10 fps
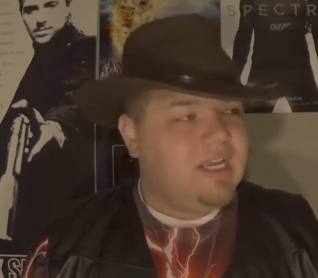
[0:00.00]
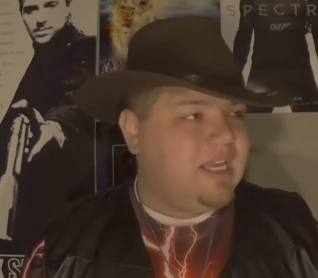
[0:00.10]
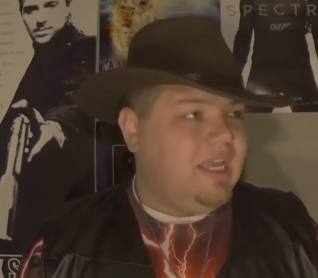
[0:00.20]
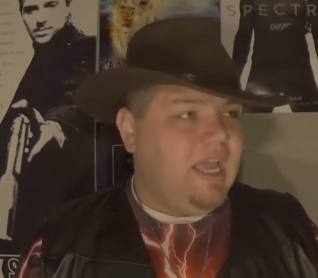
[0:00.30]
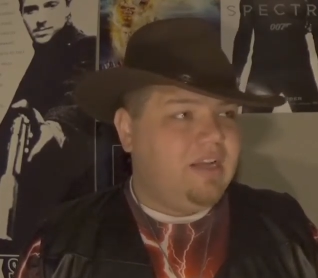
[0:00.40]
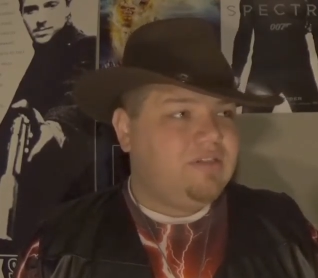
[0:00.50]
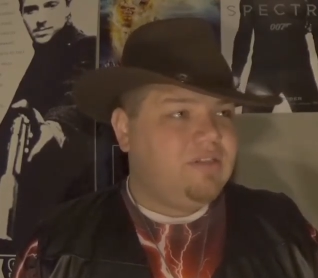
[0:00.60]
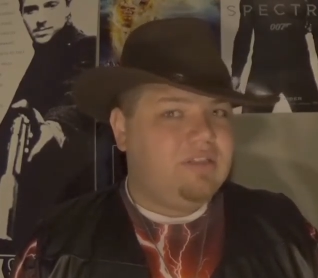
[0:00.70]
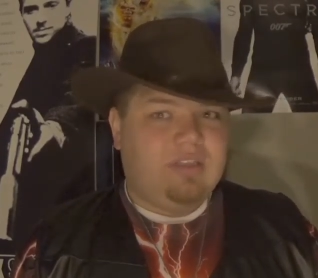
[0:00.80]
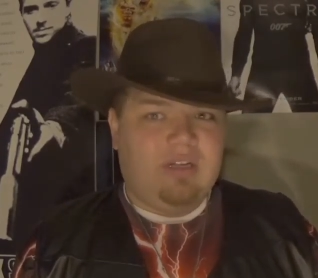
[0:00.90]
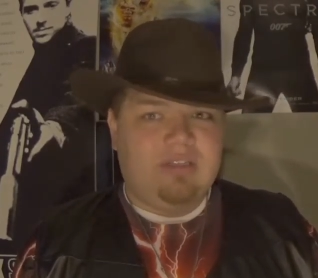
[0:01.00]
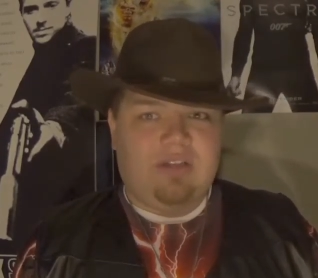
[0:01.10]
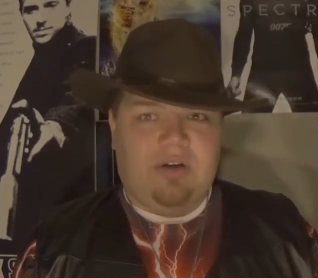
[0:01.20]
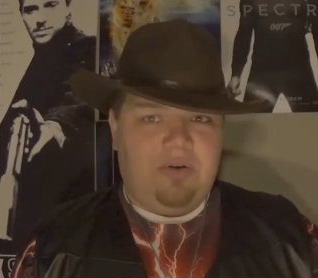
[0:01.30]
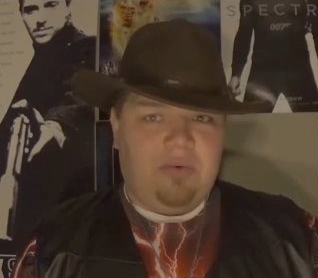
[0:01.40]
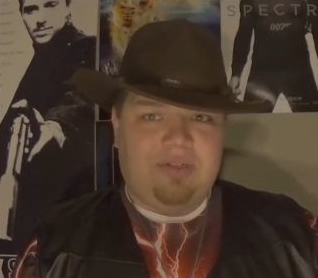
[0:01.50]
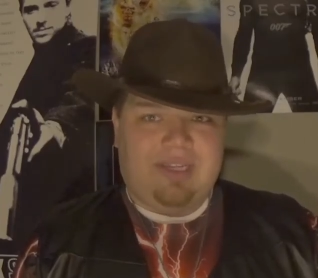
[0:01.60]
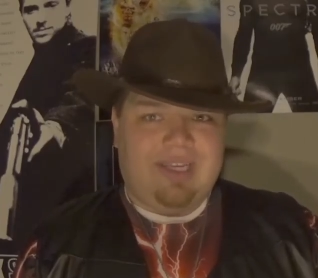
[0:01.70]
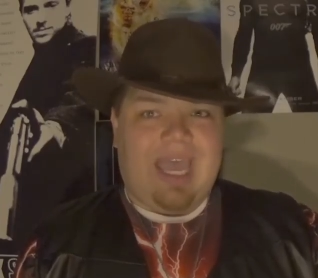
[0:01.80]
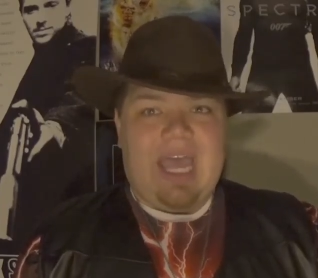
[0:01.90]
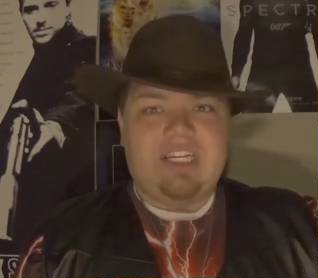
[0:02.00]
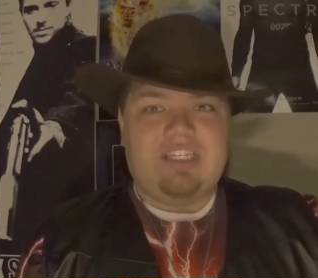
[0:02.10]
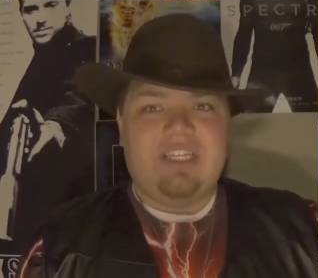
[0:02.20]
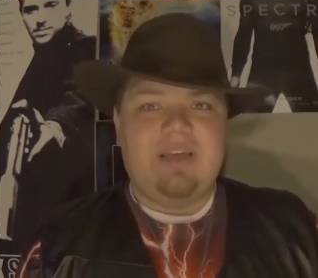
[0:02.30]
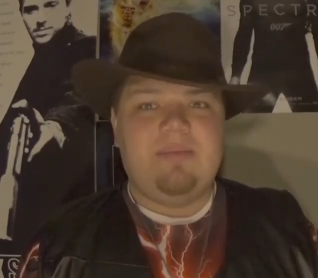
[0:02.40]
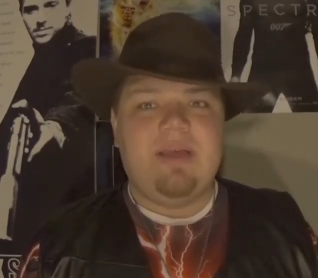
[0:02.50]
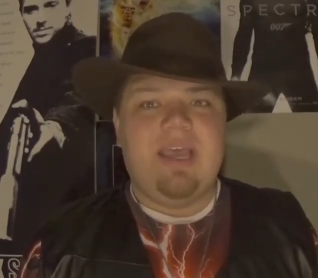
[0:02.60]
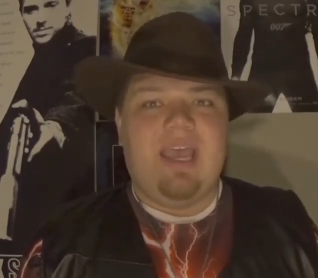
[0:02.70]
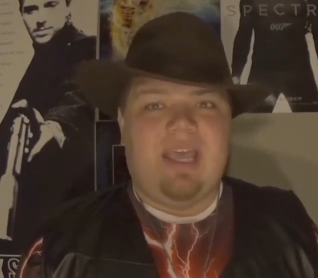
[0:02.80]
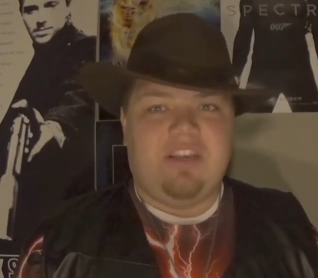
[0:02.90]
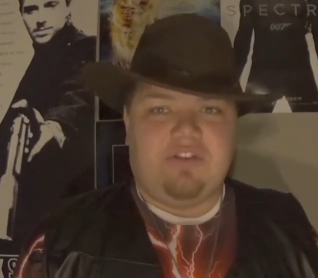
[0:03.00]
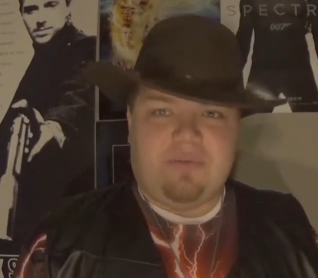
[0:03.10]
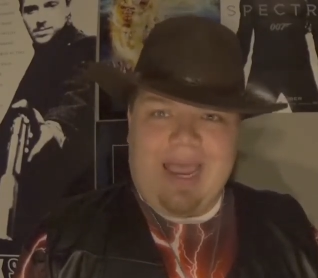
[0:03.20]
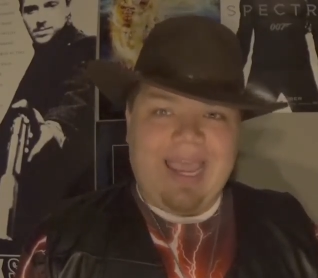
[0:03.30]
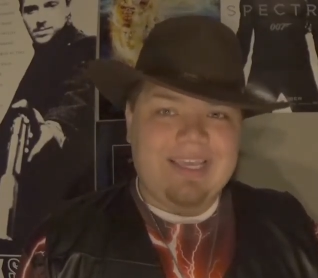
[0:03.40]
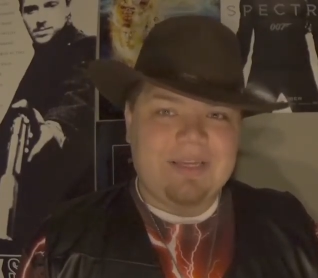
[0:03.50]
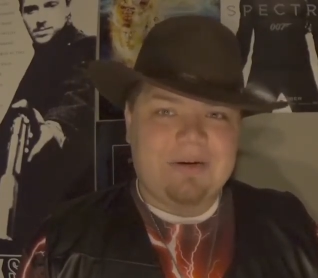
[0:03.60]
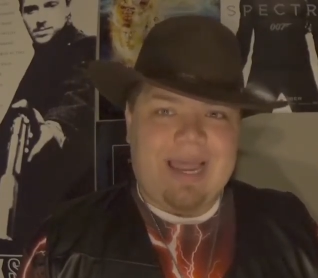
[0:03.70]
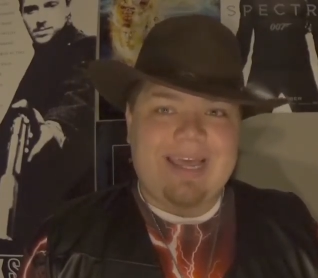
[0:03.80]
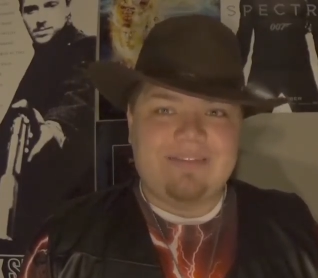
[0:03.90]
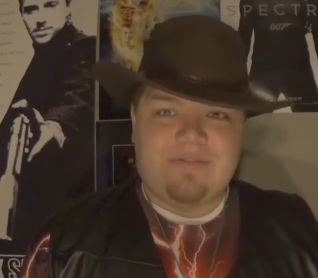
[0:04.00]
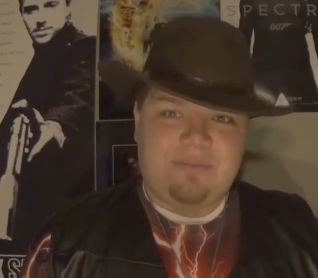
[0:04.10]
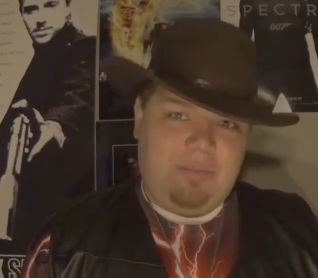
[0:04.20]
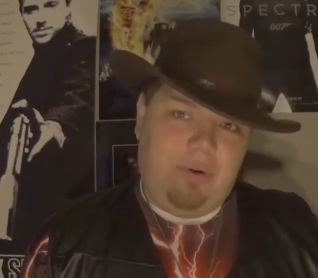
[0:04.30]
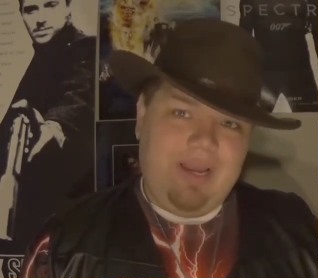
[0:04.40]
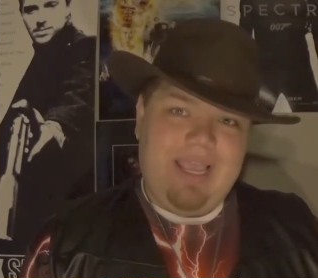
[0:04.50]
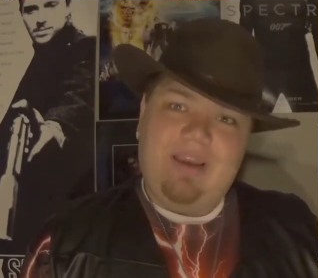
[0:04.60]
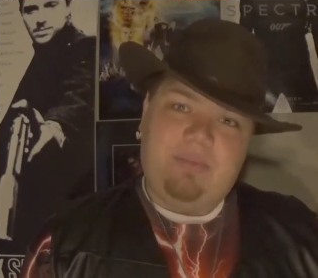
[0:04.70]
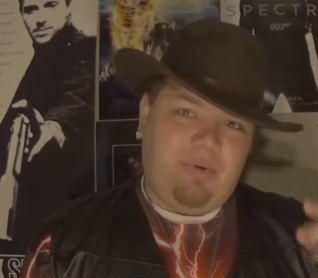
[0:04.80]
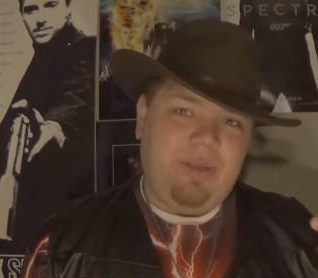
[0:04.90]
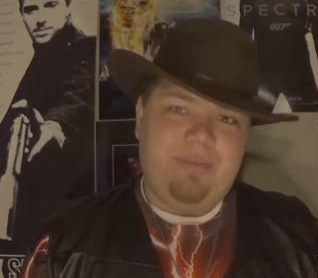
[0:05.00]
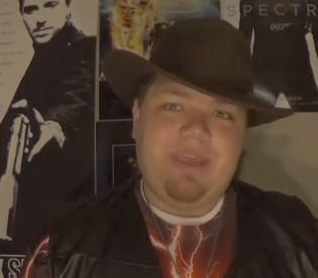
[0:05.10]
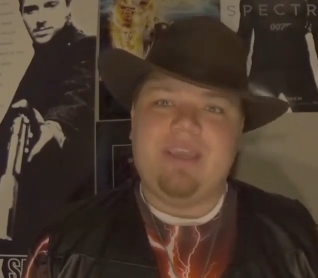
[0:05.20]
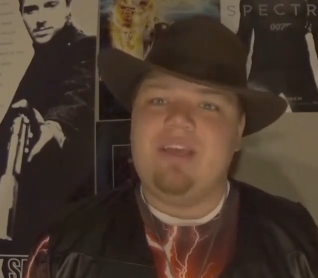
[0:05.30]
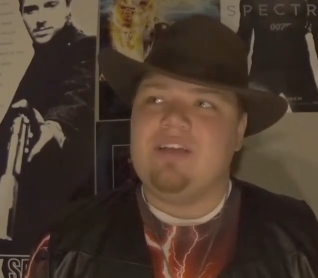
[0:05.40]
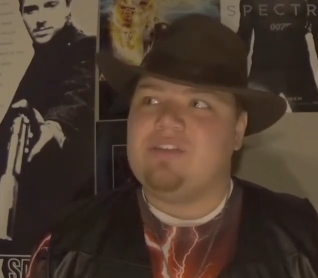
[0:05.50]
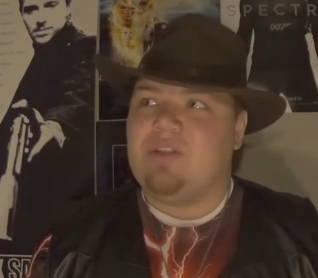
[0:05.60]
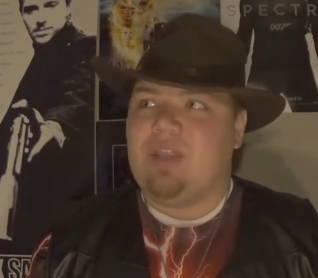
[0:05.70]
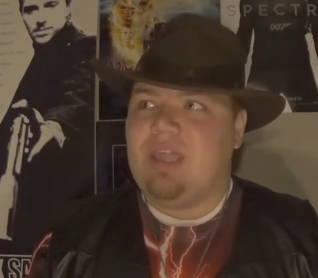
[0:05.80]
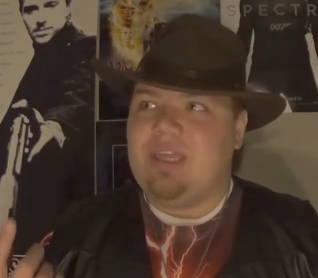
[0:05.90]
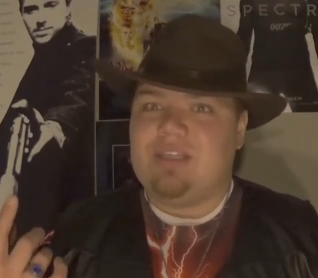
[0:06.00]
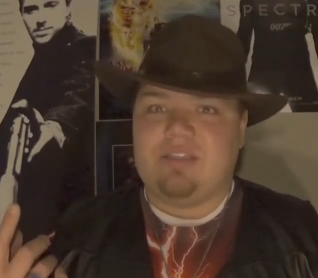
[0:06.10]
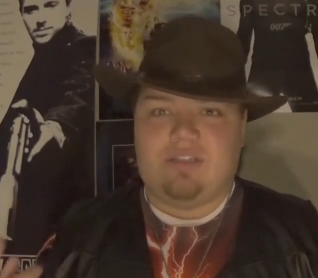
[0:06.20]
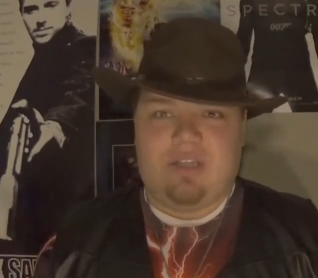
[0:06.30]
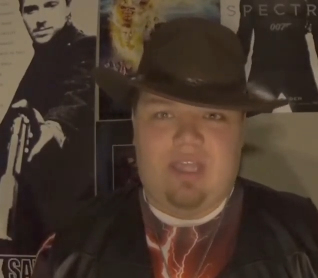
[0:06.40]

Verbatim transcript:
Speaker 1: He actually does the hard work to catch them and drag their ass from point A to point B so that they can